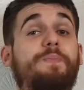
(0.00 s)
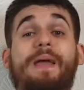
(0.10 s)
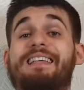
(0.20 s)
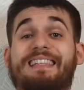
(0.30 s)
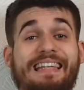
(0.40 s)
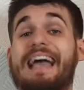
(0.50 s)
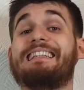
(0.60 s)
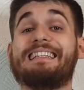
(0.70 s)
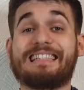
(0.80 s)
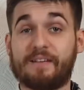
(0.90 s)
based in
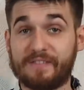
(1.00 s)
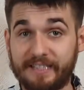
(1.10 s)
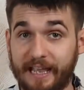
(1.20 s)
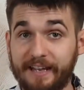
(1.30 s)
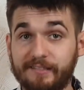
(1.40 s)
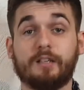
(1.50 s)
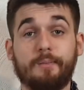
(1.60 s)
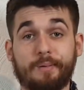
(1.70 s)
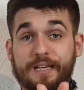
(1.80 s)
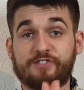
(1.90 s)
1978.
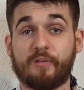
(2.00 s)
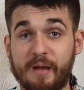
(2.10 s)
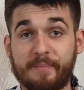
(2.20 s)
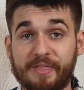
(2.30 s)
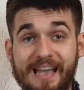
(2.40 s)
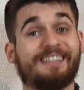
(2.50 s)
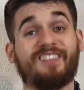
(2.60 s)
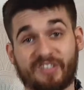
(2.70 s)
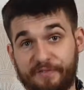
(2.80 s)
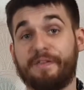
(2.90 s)
Please remember that,
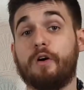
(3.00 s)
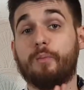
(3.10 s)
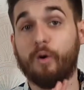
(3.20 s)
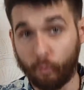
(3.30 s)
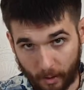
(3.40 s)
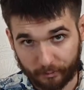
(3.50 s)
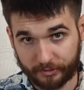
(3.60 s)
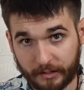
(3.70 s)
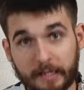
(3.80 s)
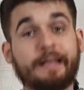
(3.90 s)
because the film
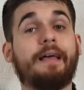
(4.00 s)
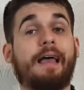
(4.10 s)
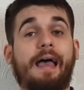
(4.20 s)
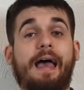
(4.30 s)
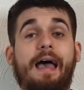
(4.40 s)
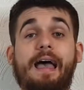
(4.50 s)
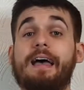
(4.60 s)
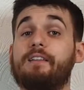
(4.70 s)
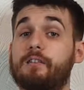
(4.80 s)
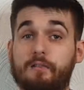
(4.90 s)
won't.
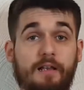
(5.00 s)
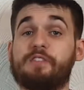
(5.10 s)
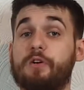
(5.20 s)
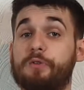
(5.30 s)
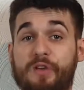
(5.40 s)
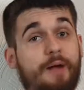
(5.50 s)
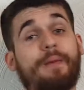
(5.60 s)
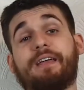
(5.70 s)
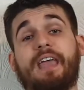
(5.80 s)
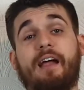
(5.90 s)
And let's go to our
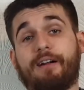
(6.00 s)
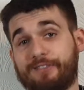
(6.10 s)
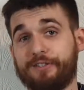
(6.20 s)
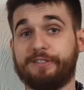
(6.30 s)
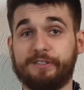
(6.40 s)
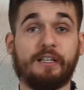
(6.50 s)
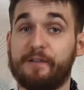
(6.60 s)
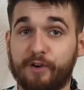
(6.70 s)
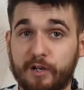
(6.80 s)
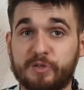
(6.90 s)
main character to
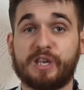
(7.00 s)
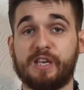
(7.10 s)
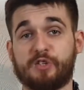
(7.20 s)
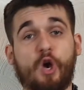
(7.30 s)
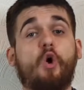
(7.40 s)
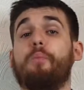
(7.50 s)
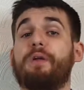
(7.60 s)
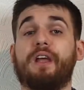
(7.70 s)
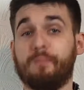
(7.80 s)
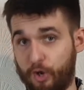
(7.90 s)
deliver us his
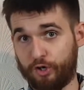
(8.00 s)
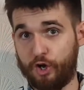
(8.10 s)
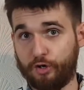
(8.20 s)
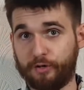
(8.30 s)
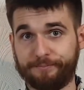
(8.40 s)
opening monologue.